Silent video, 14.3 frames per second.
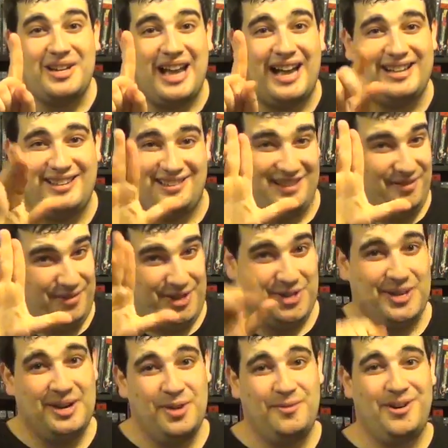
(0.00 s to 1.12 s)
guys, the video's
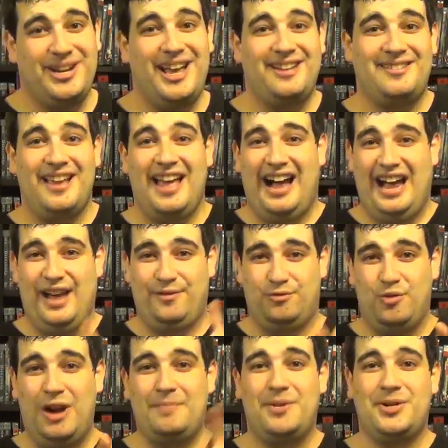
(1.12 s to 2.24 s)
not over yet. I have
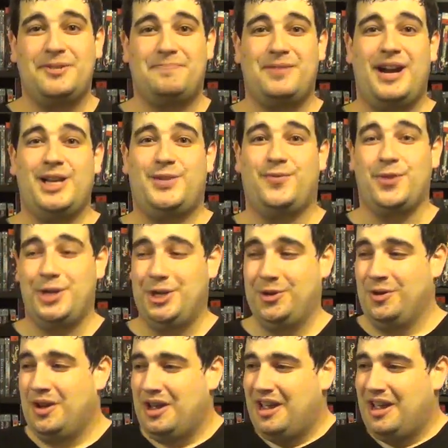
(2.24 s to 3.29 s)
one more surprise for you.